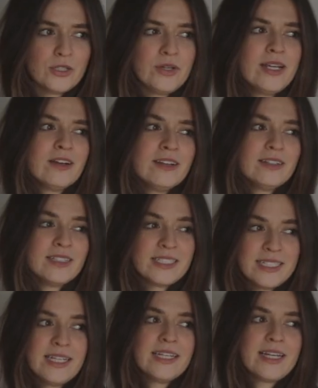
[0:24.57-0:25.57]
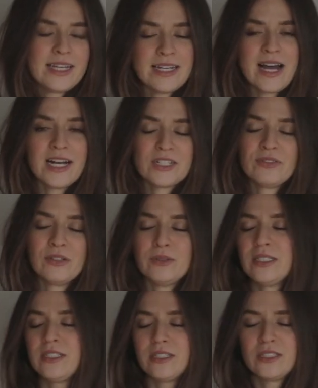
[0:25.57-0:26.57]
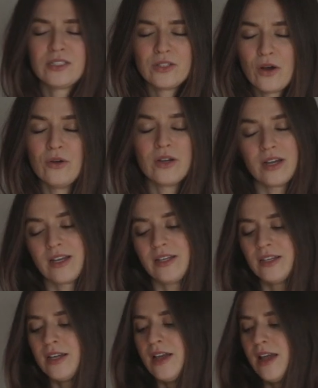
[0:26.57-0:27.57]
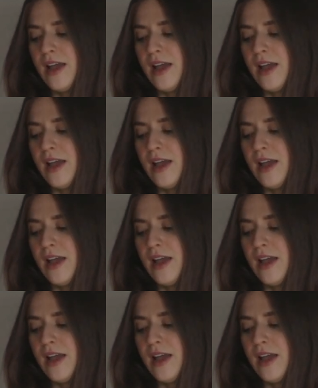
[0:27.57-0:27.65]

So here seeing it in Nashville was just so good.